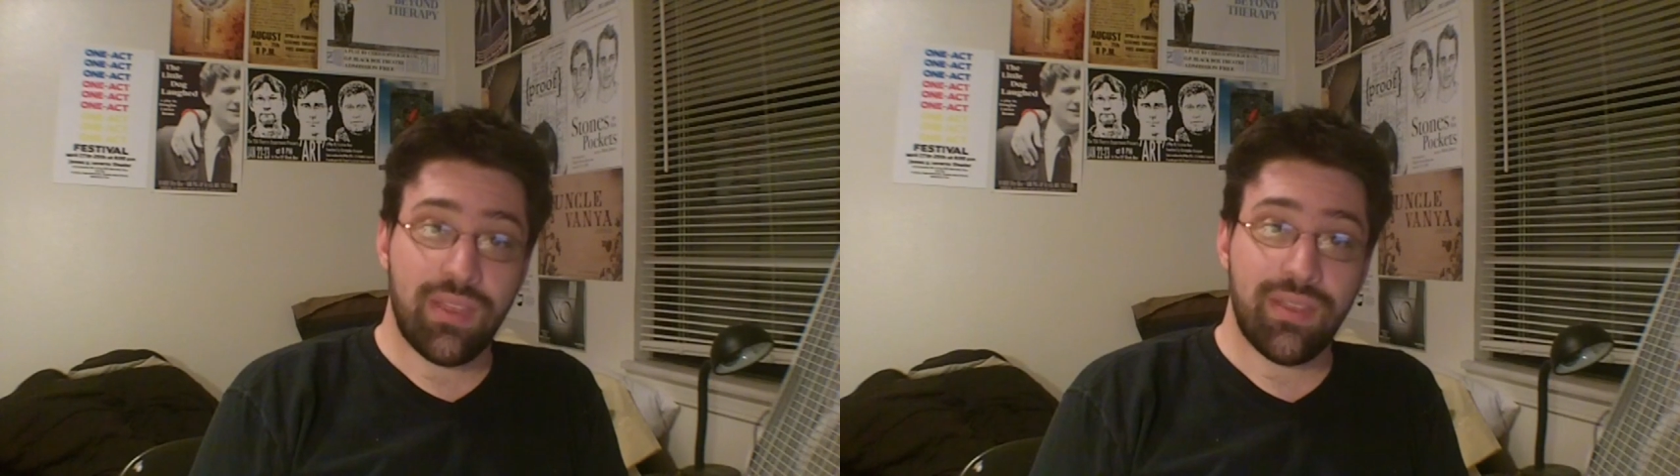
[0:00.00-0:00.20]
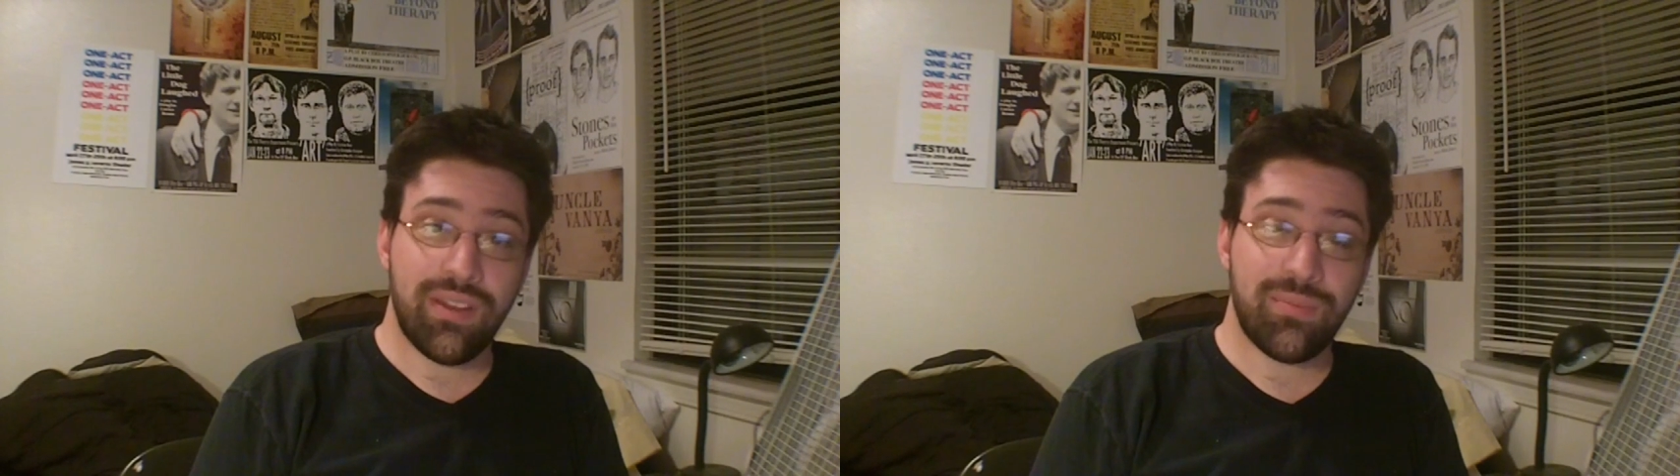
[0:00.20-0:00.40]

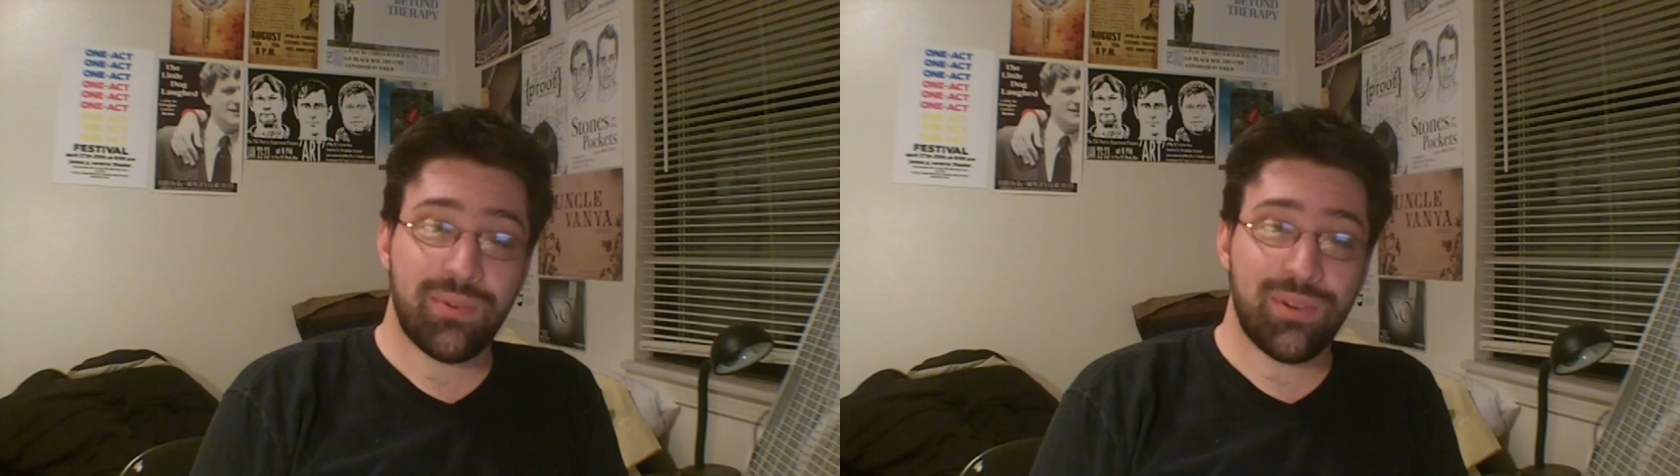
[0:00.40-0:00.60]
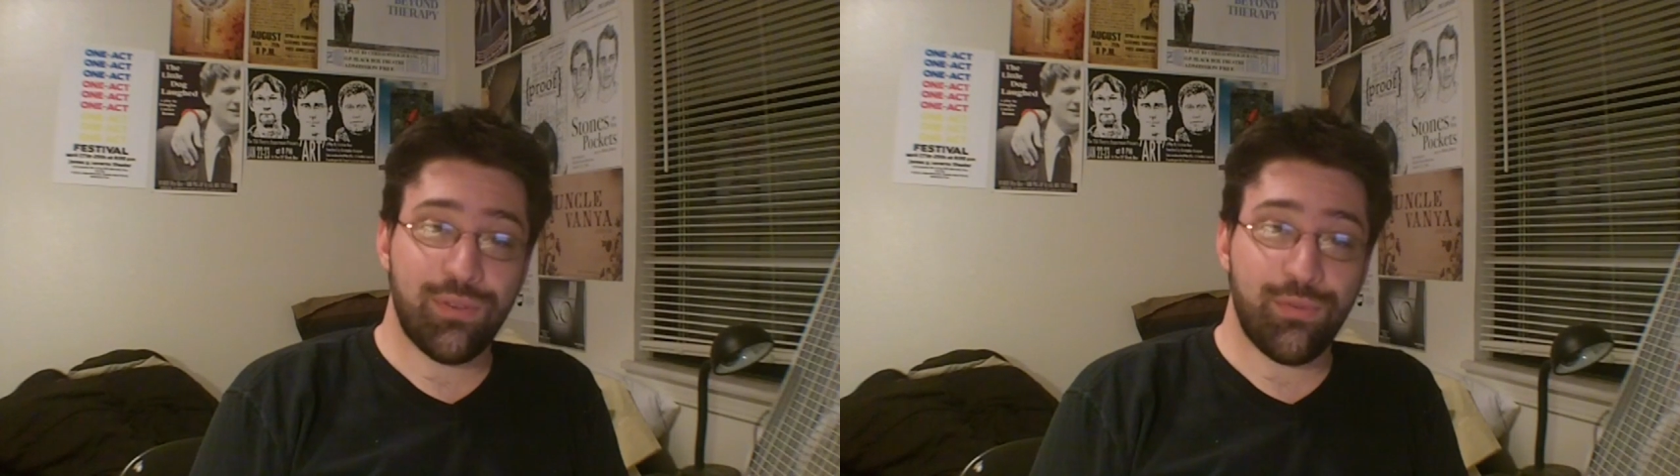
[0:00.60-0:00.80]
The
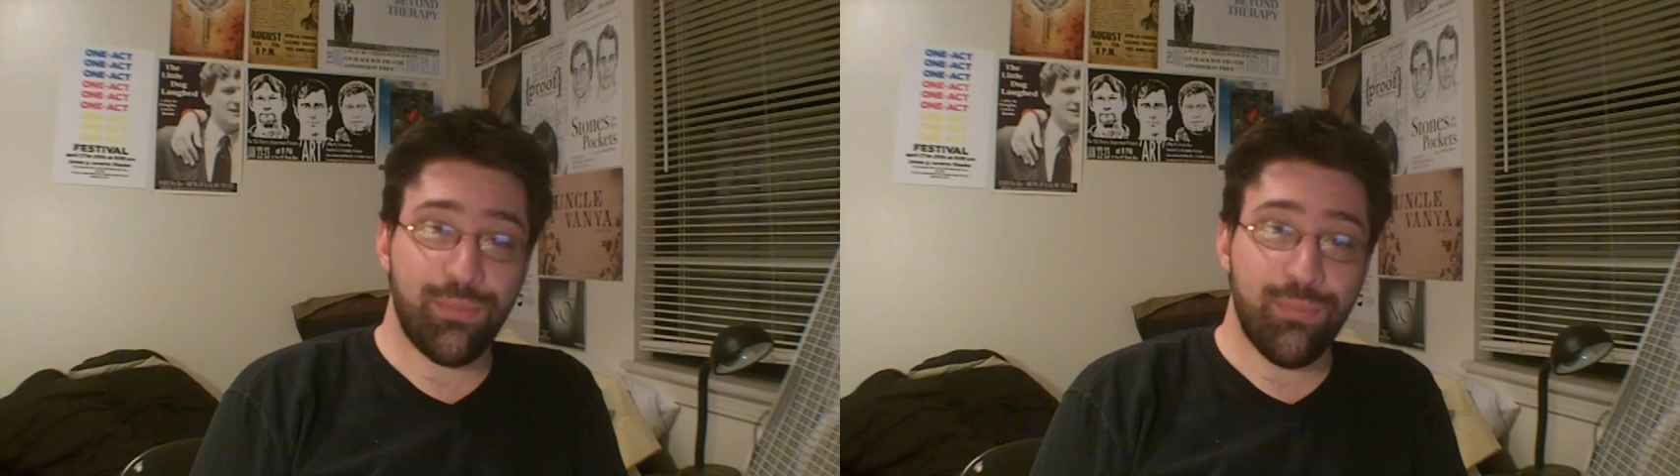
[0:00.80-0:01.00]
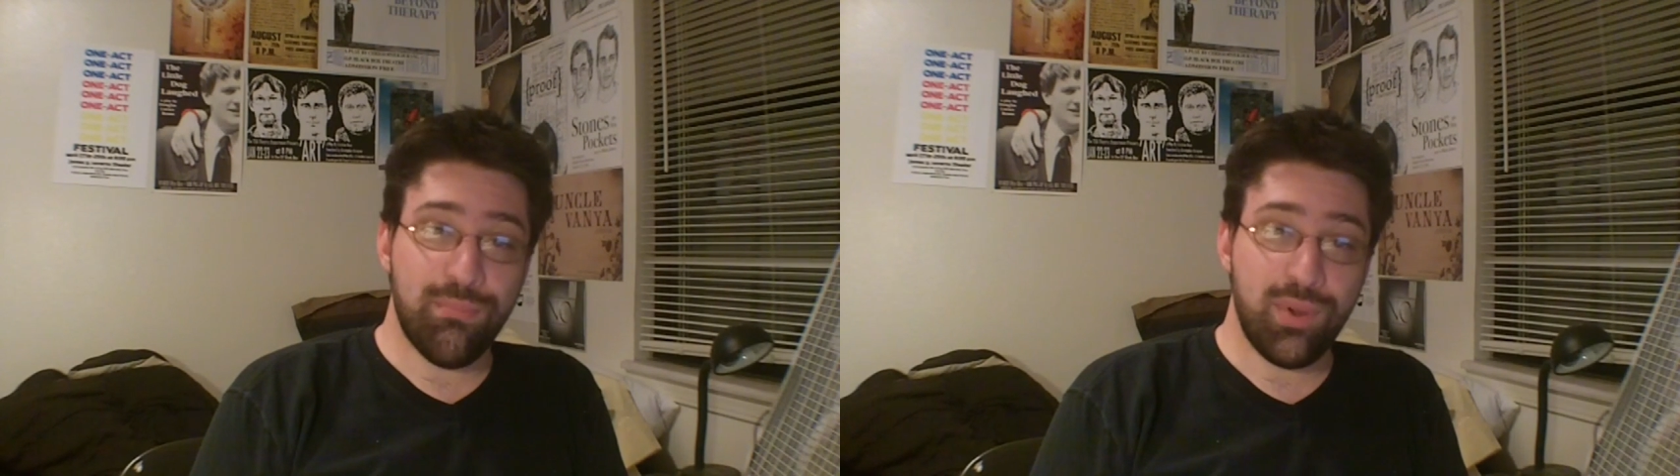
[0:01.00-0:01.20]
number
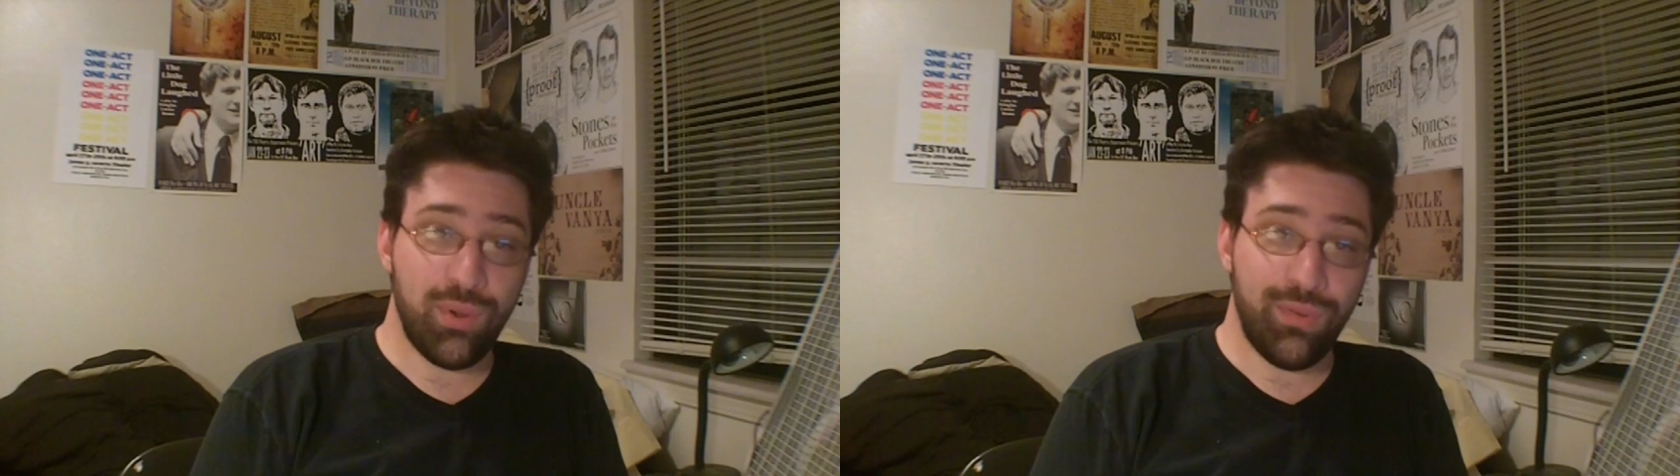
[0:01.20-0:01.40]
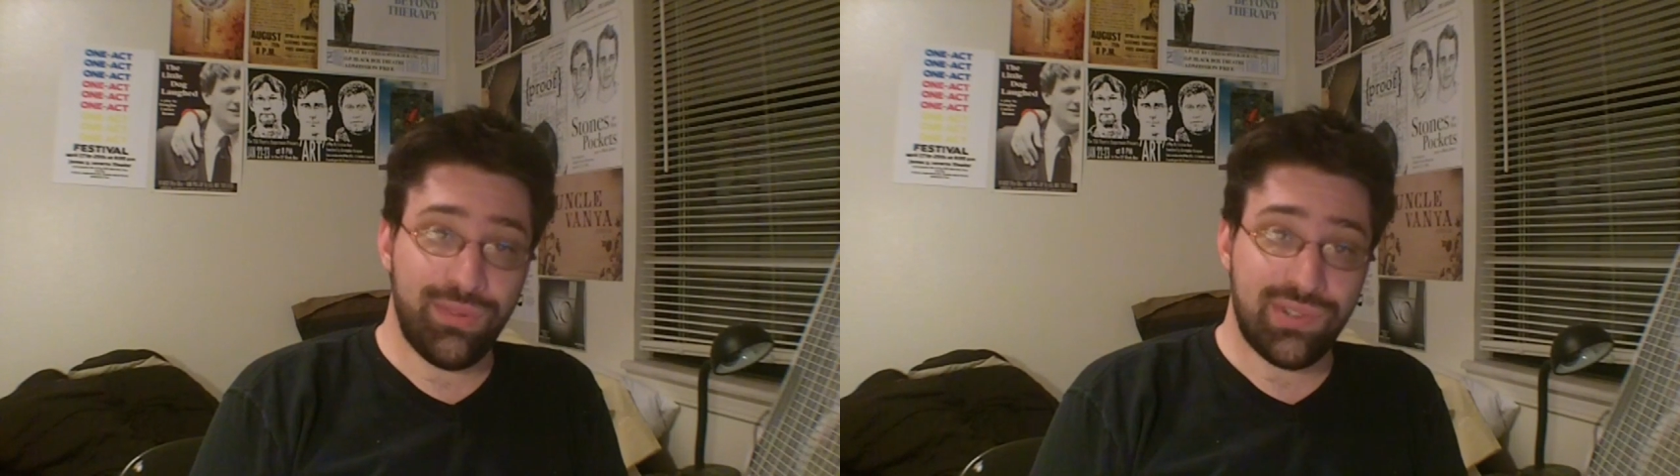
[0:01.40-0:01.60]
of
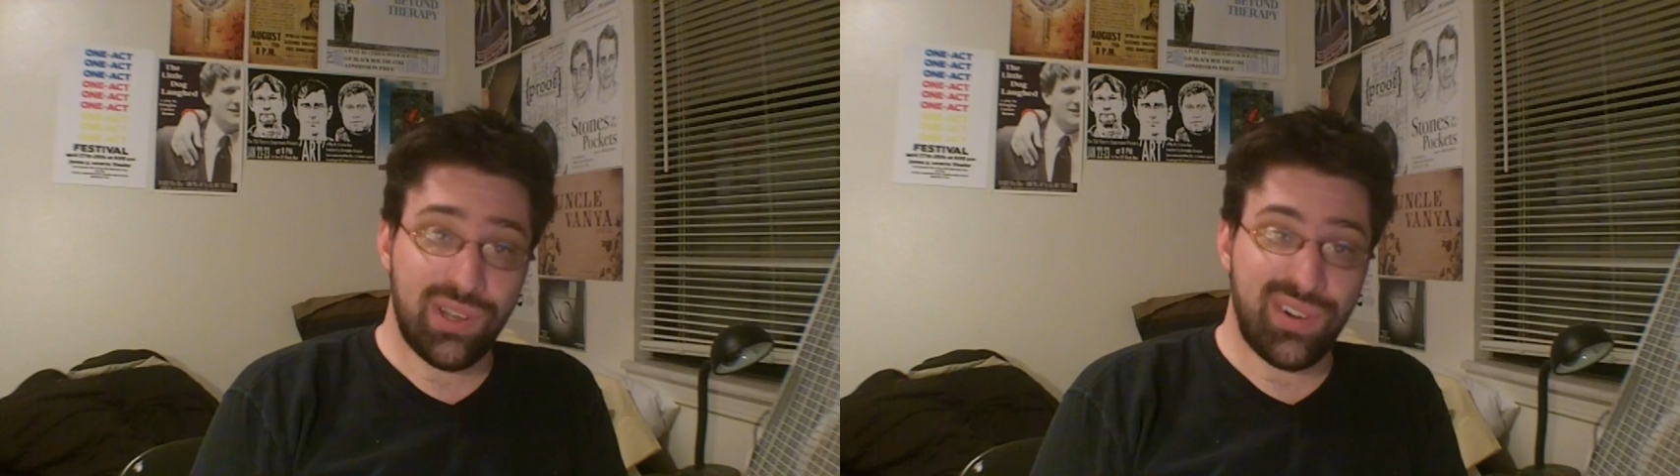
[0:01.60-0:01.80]
moves